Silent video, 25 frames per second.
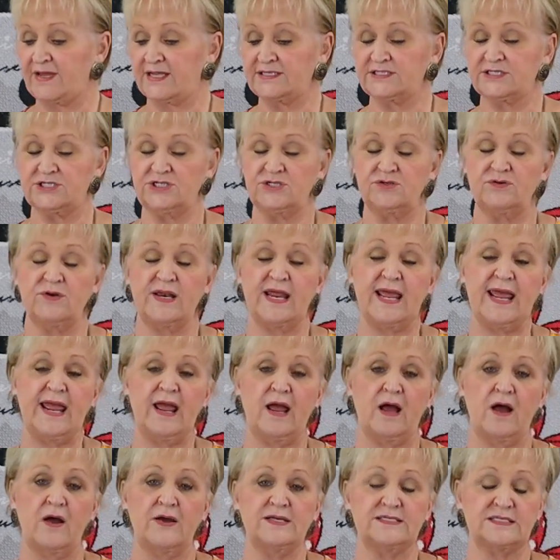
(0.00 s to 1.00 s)
got to do
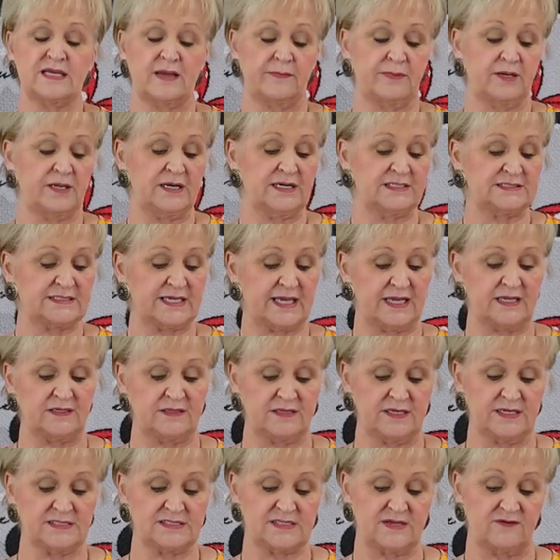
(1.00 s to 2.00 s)
now is I'm going to take
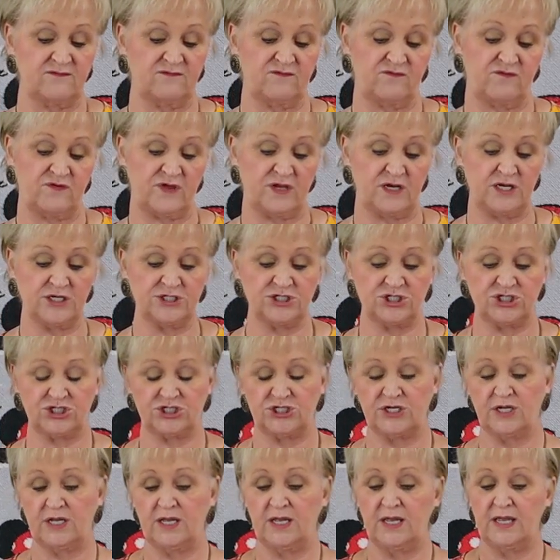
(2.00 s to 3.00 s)
this and
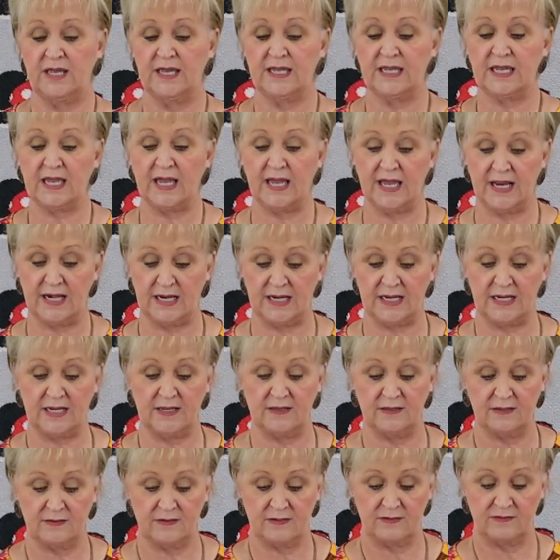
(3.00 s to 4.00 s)
finish
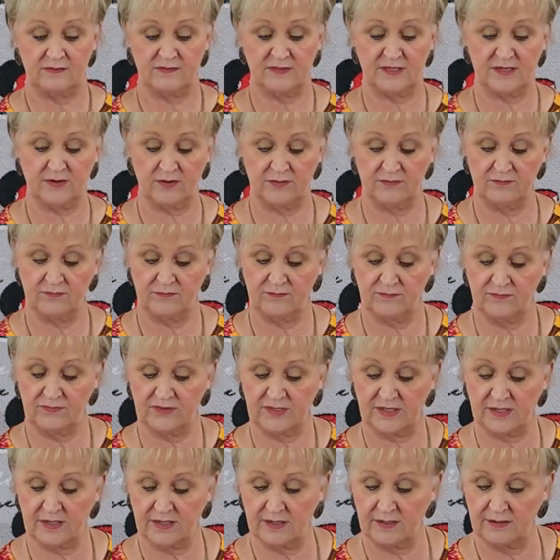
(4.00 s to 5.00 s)
cutting
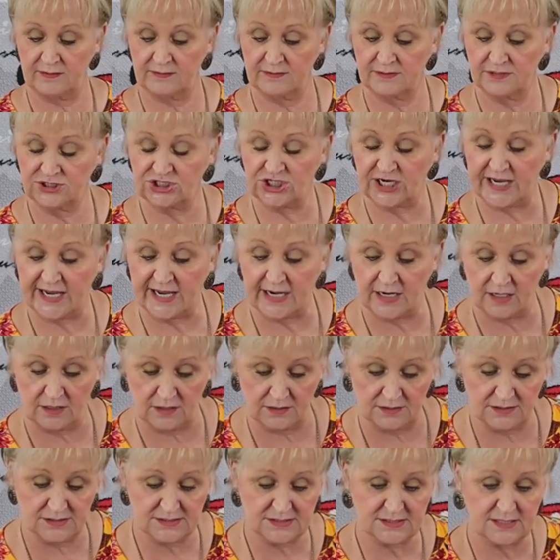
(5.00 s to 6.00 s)
the
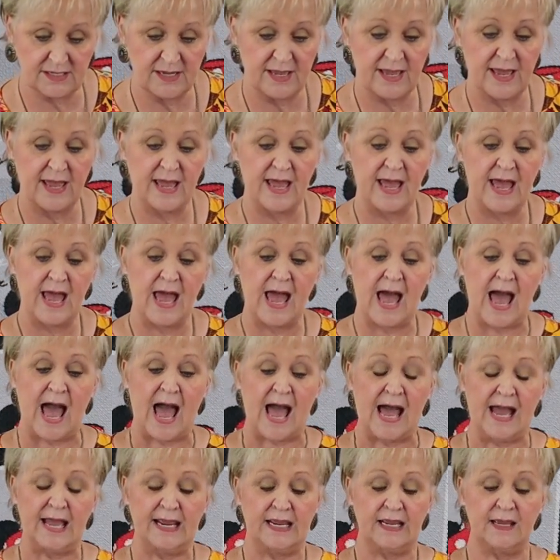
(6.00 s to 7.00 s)
channels.
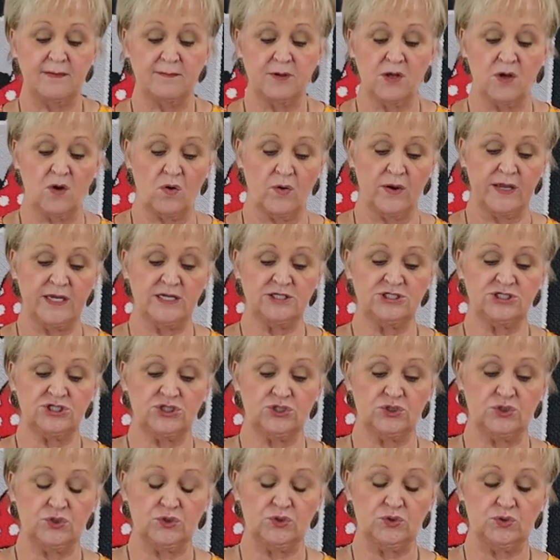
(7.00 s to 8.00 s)
I am going
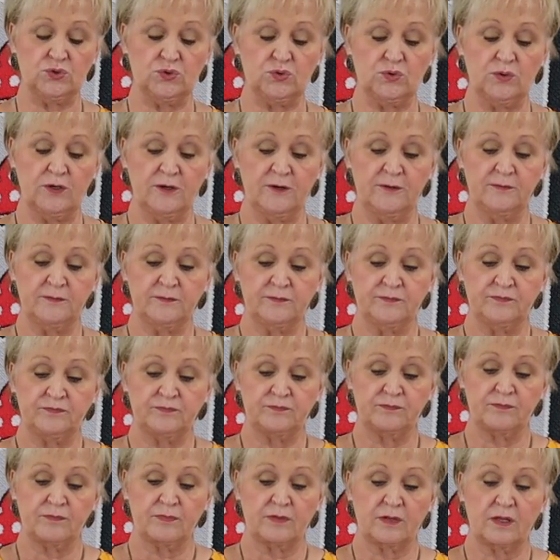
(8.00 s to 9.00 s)
to
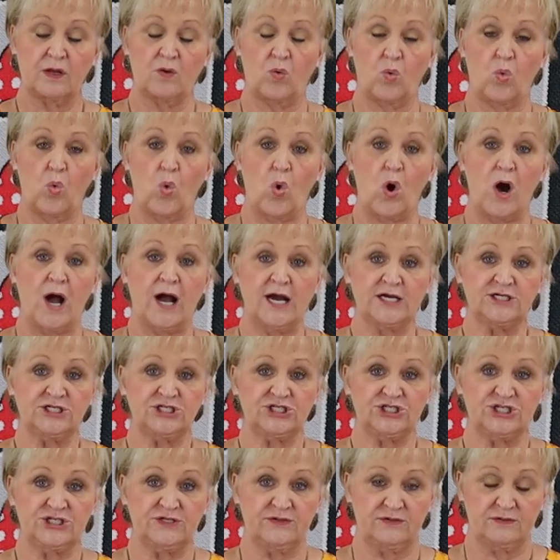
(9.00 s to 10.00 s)

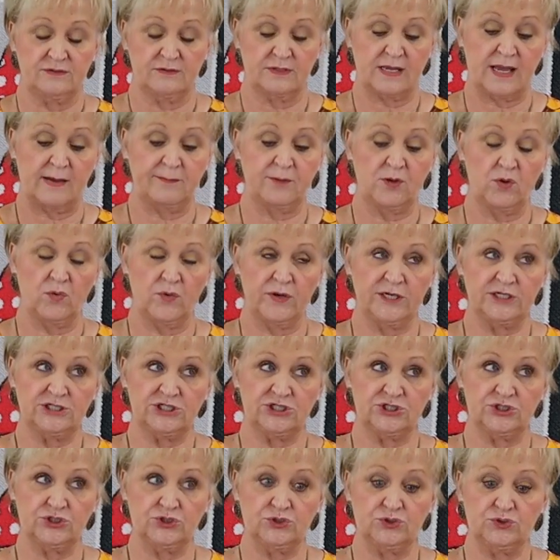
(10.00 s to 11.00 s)
wash, I'm going
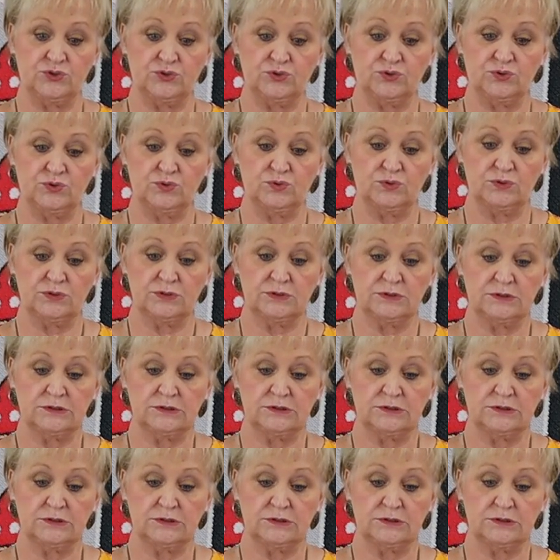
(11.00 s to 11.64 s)
to